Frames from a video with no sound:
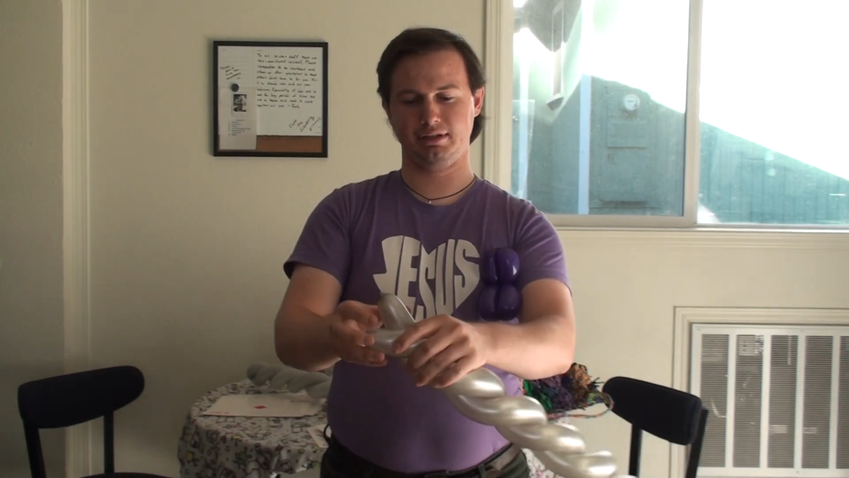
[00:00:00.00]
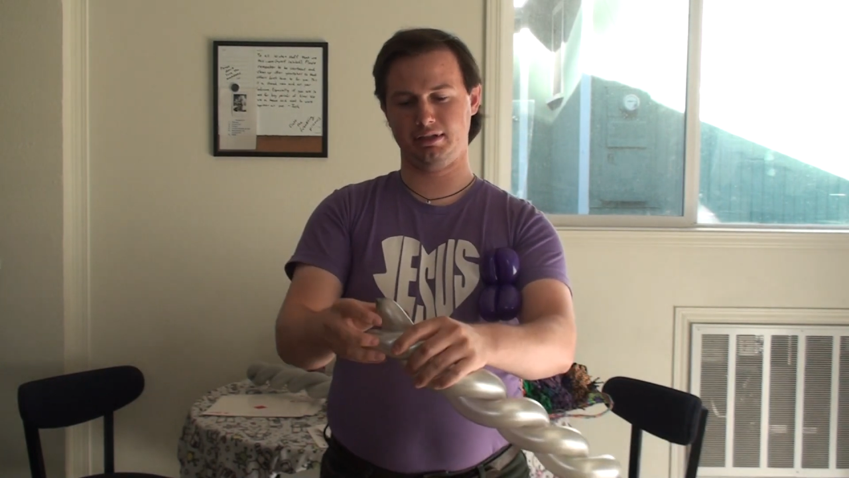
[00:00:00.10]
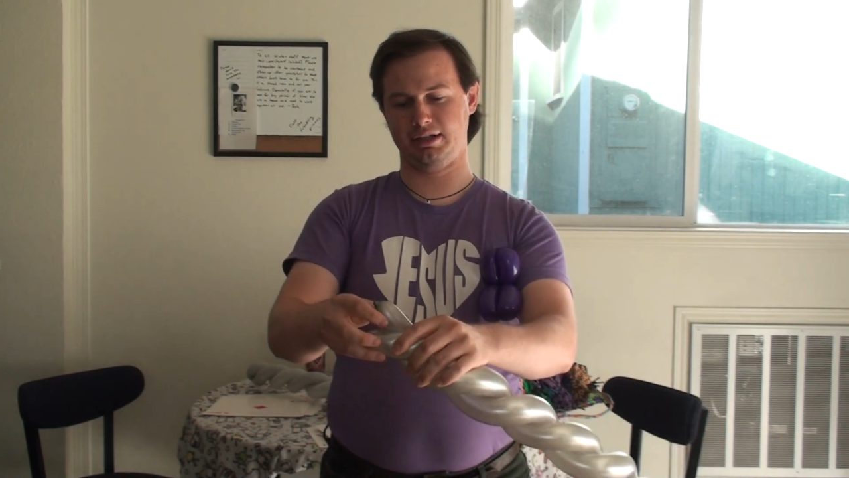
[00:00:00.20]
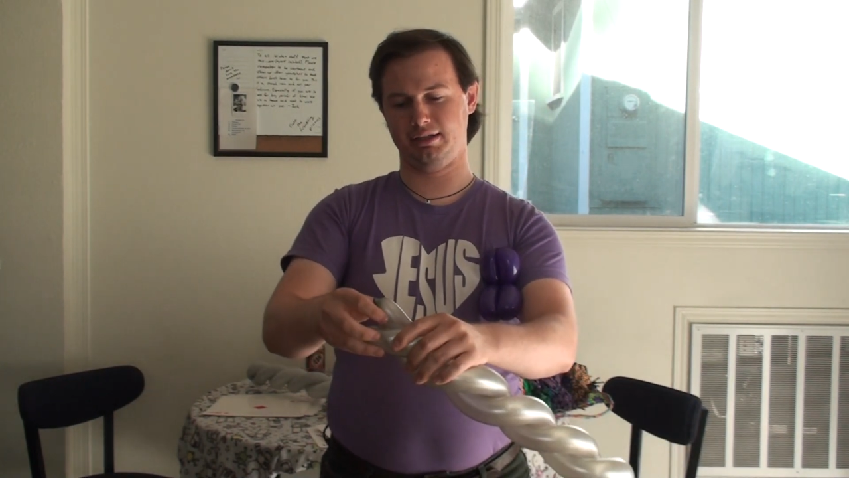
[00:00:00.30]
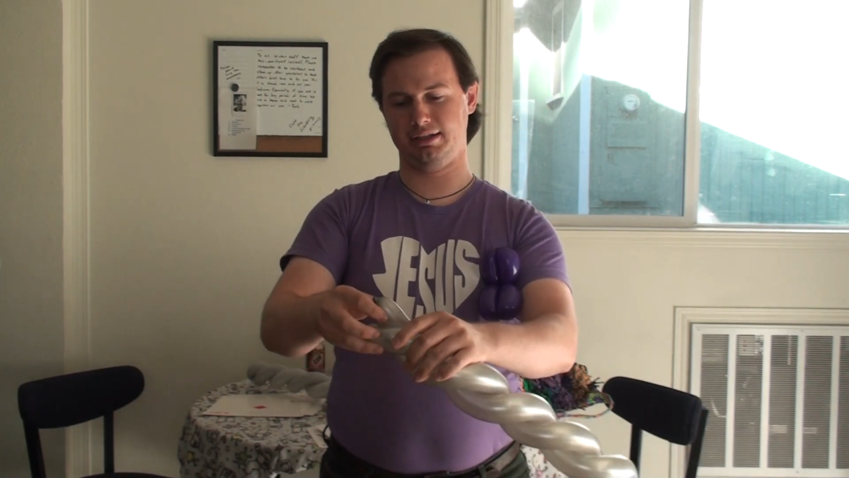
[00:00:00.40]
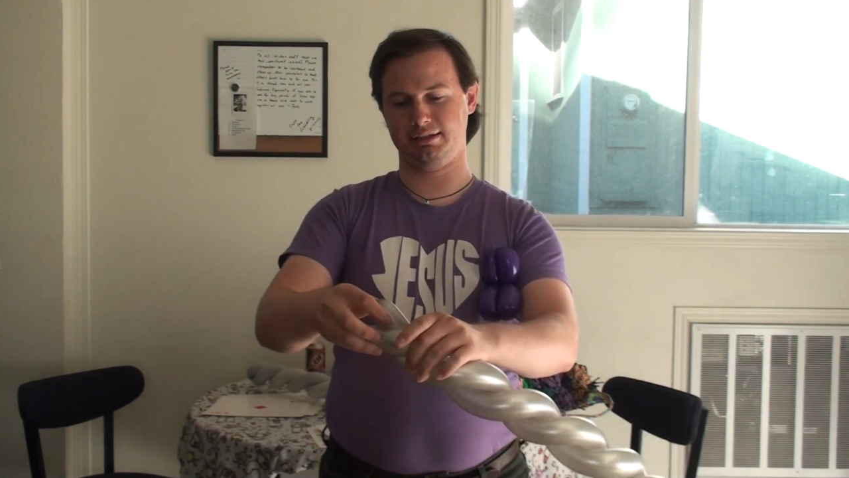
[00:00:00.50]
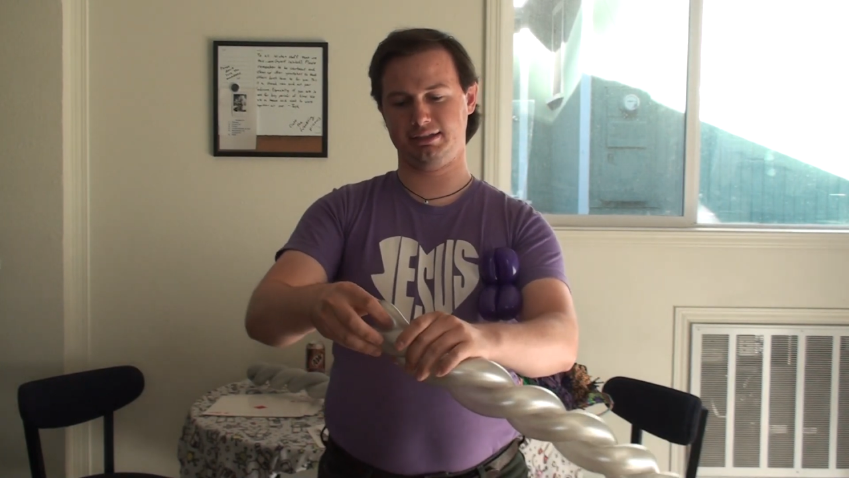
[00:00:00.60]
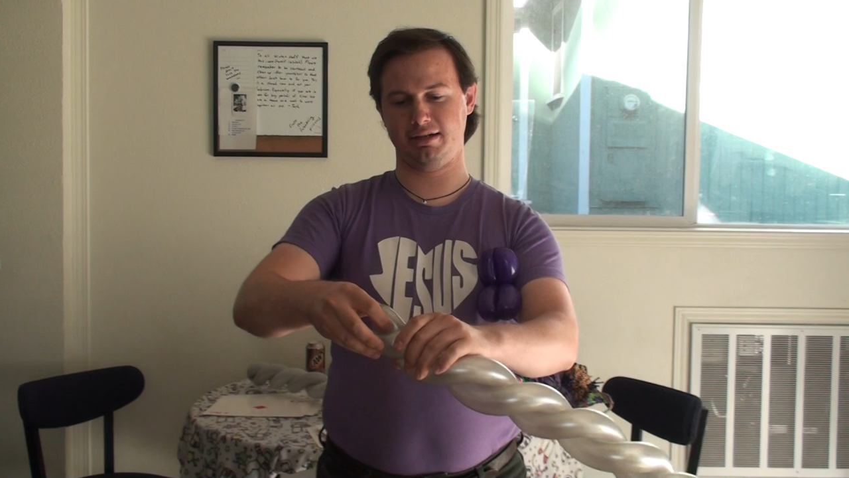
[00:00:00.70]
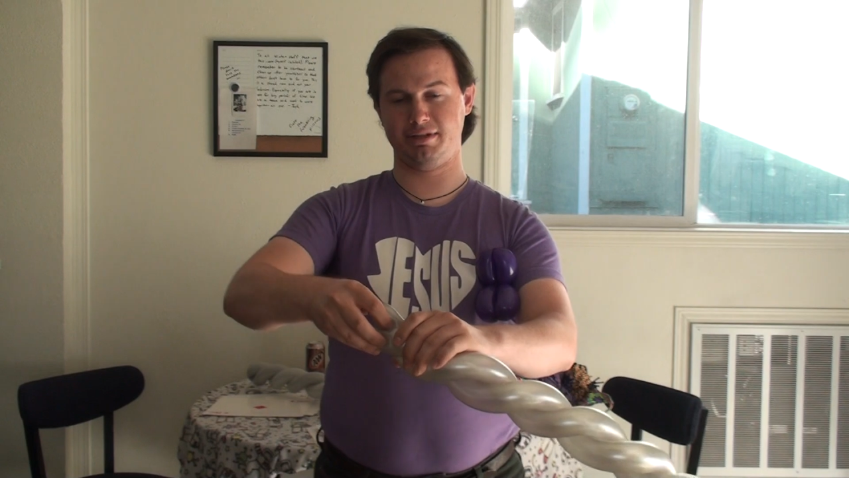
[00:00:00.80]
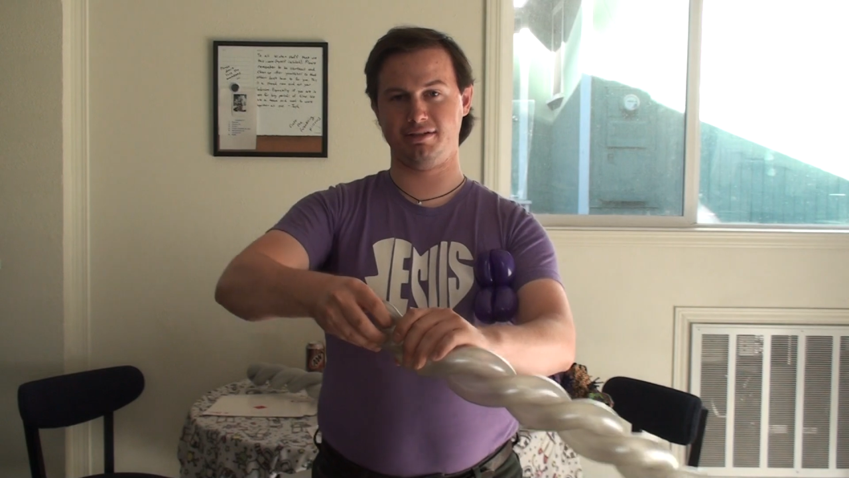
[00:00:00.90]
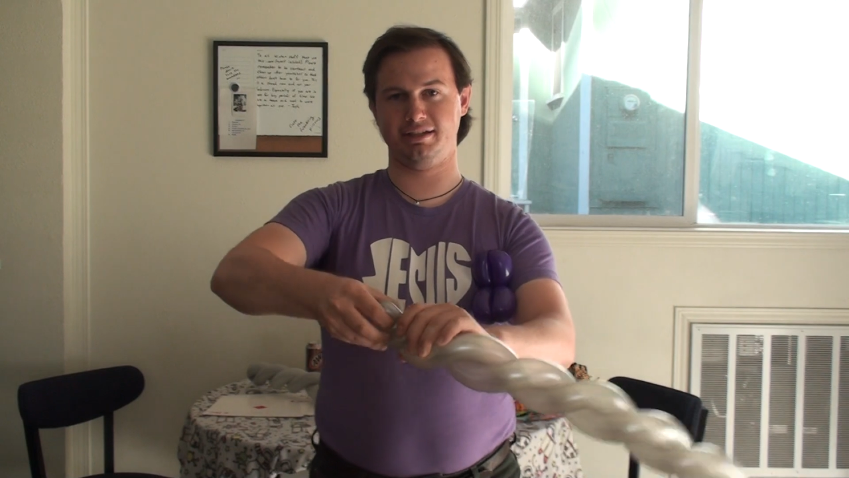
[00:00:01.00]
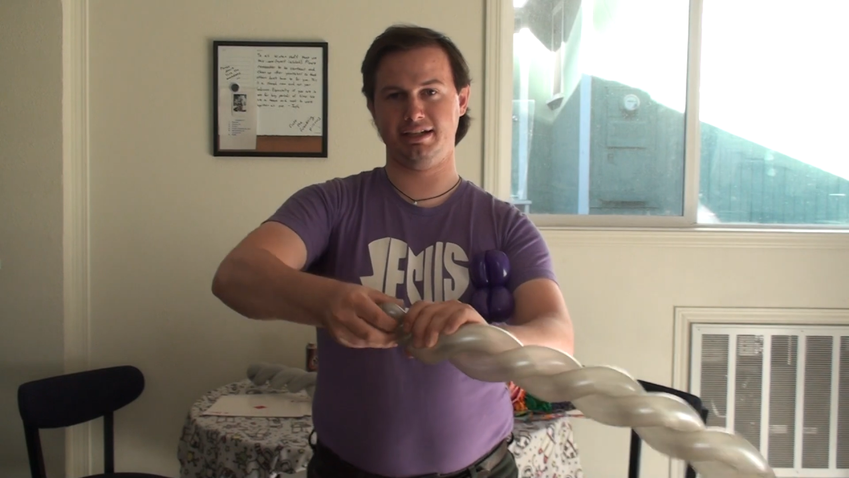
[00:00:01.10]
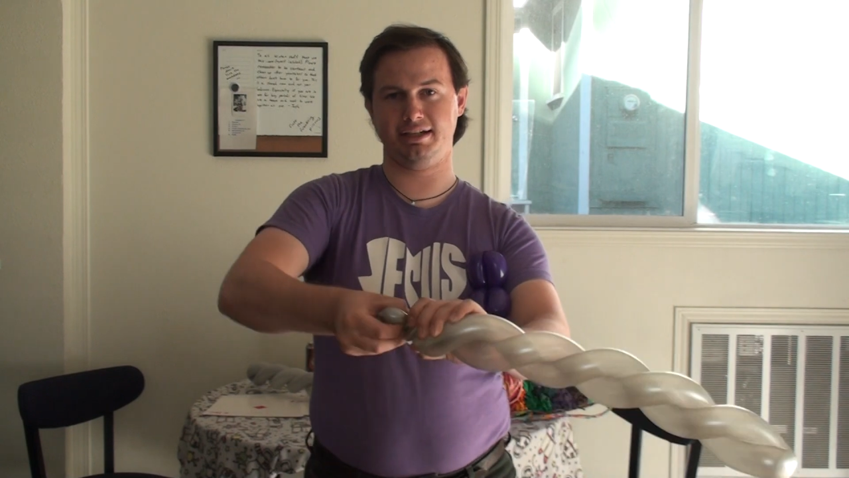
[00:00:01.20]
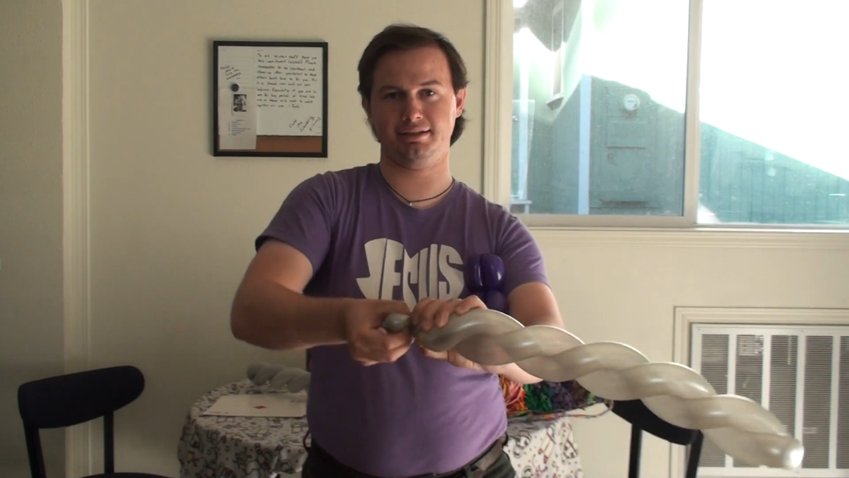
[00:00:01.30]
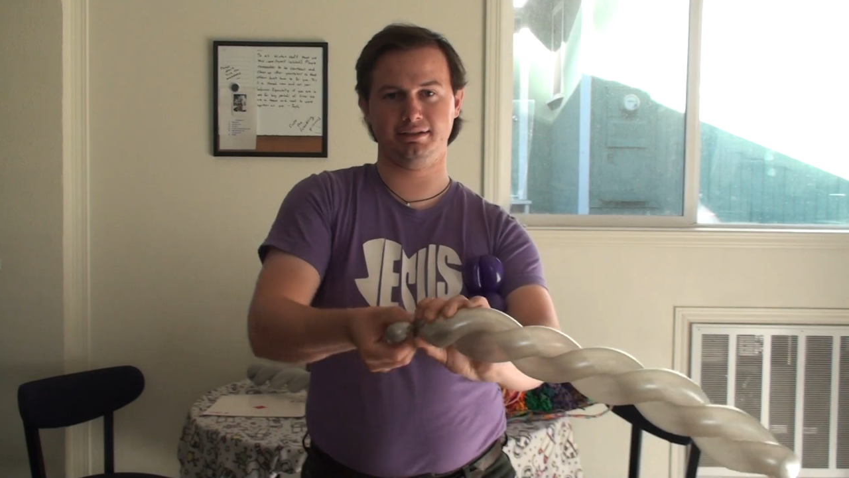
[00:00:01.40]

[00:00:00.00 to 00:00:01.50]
All right, good. Come down to the end,